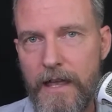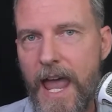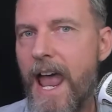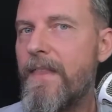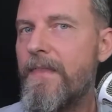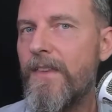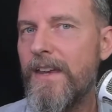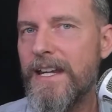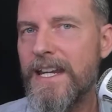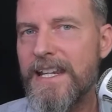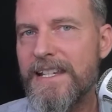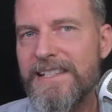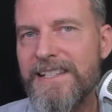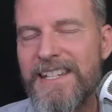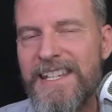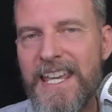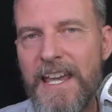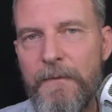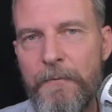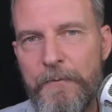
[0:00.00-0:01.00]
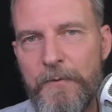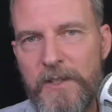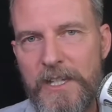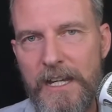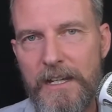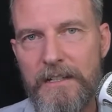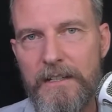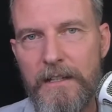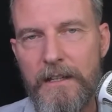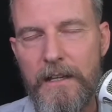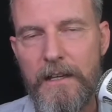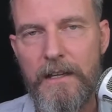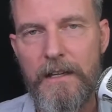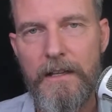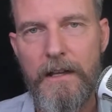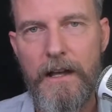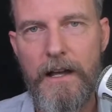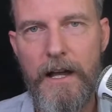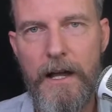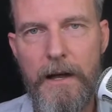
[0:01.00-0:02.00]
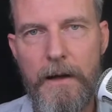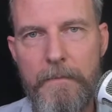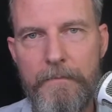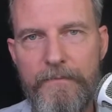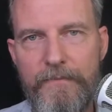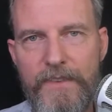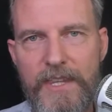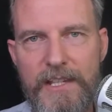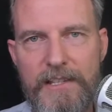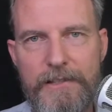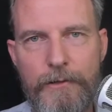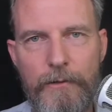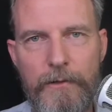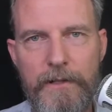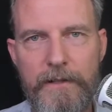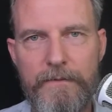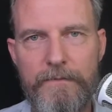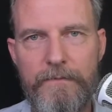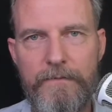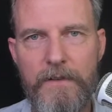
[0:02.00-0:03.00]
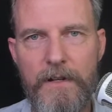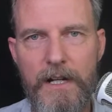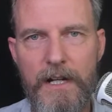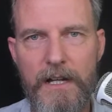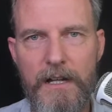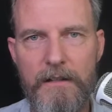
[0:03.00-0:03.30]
and then he's gifted this sort of